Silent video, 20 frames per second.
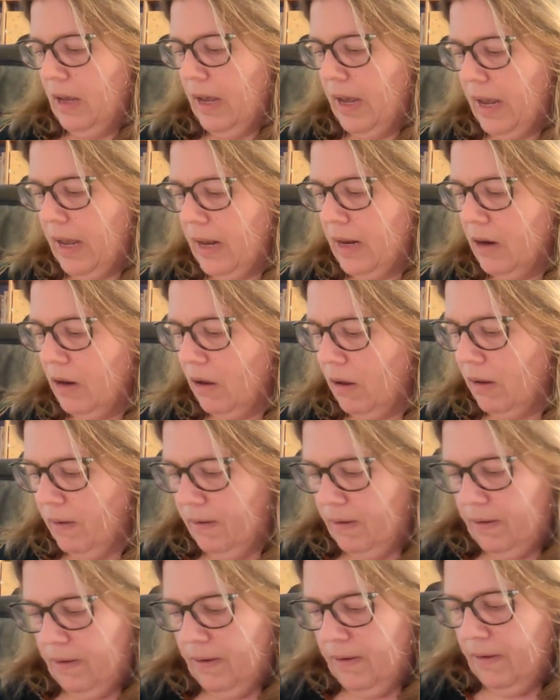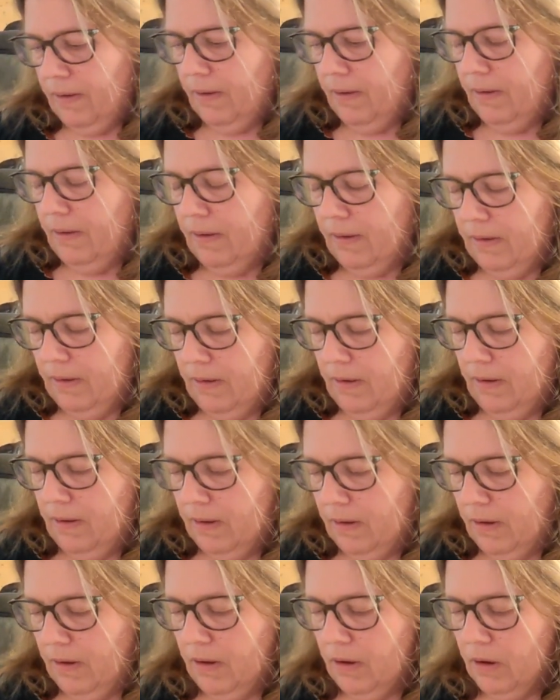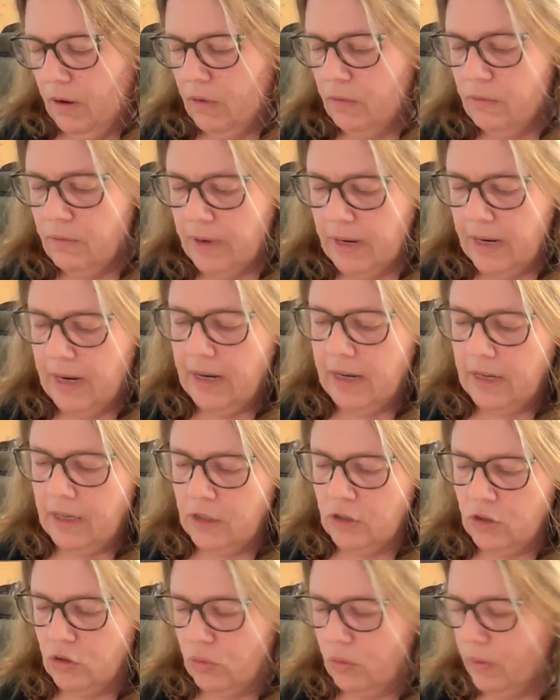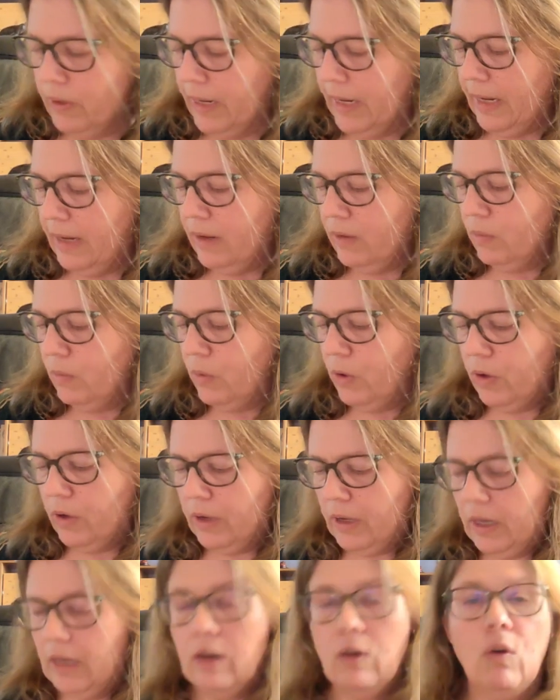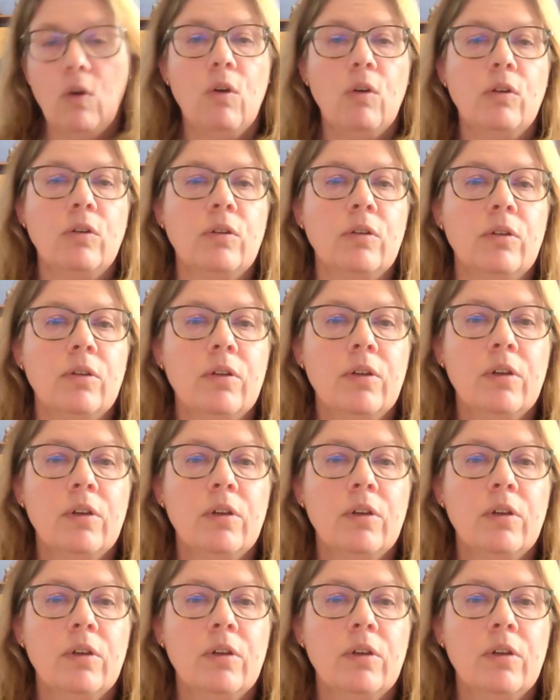And I really enjoy working on